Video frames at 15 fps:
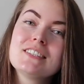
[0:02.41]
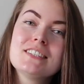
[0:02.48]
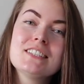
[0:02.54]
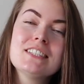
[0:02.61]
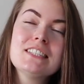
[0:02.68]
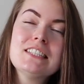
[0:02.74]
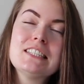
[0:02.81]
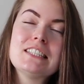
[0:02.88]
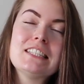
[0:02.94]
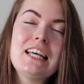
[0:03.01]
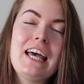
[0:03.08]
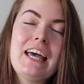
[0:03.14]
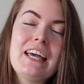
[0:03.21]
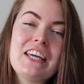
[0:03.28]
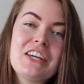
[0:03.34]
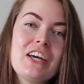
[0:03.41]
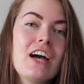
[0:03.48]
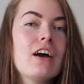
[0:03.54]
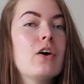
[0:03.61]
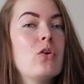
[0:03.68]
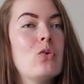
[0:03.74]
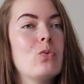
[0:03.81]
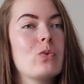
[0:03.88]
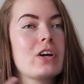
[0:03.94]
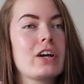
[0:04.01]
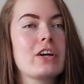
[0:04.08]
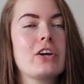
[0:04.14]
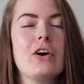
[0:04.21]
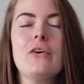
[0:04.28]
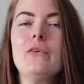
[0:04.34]
Today we're
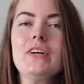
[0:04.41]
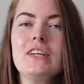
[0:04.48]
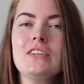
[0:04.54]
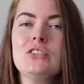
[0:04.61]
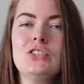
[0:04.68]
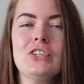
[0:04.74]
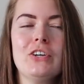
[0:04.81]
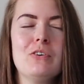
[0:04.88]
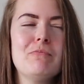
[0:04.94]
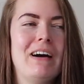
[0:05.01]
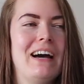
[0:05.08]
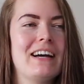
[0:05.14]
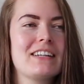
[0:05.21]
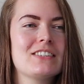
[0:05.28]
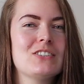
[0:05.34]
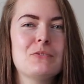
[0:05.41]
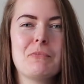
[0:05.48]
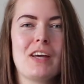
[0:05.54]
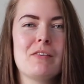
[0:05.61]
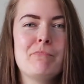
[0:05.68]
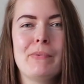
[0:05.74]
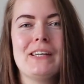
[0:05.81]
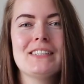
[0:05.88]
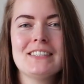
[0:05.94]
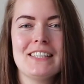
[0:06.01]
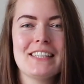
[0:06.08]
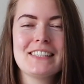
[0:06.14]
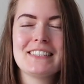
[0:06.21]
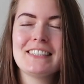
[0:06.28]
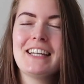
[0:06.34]
going to go back to my
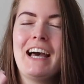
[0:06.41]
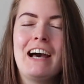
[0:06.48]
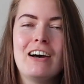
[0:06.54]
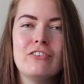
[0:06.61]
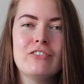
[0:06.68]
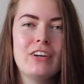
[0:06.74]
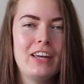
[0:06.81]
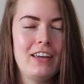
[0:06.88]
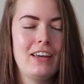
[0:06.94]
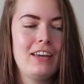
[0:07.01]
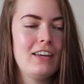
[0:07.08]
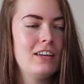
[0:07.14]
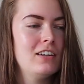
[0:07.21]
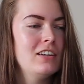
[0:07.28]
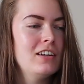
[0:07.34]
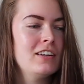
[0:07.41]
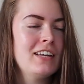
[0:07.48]
basics and have a